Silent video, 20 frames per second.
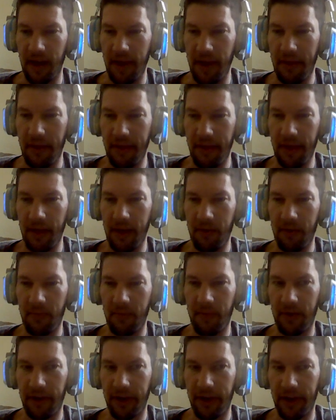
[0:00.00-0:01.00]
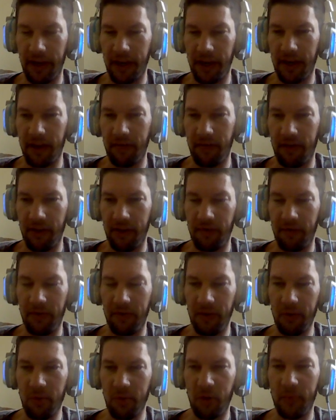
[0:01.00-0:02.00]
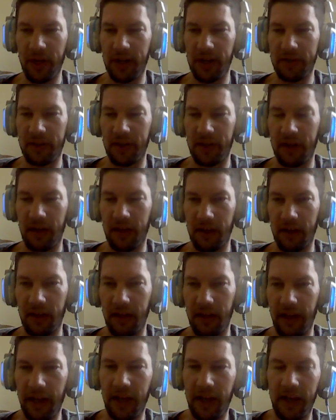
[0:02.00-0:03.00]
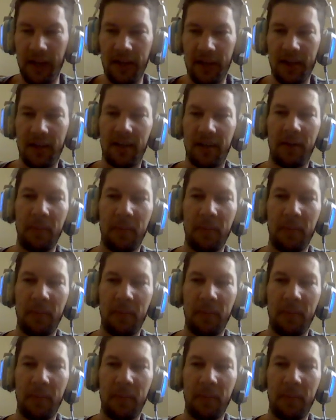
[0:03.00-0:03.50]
I think we're going to give it a few more minutes here, and